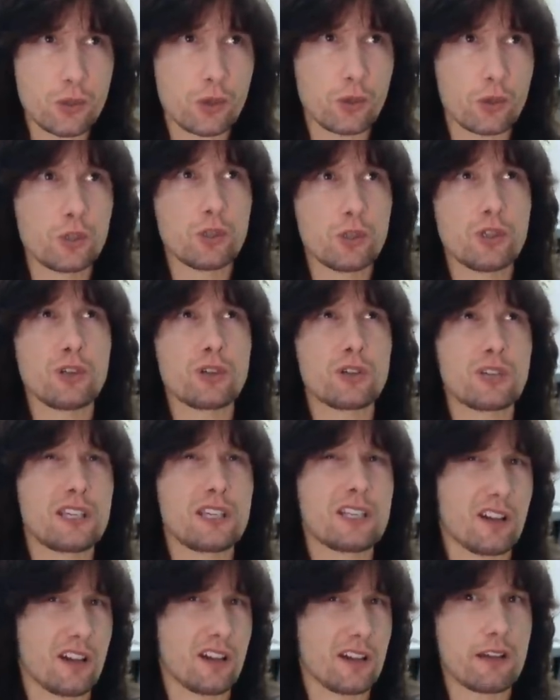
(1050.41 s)
it or
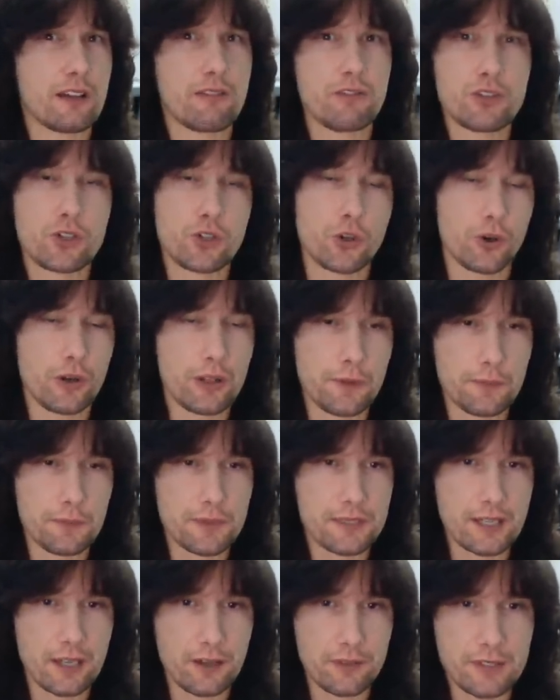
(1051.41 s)
looking like they're enjoying
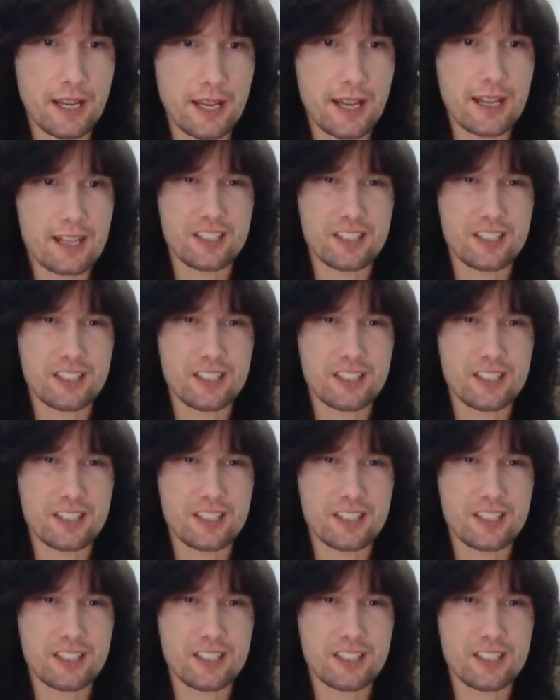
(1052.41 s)
themselves.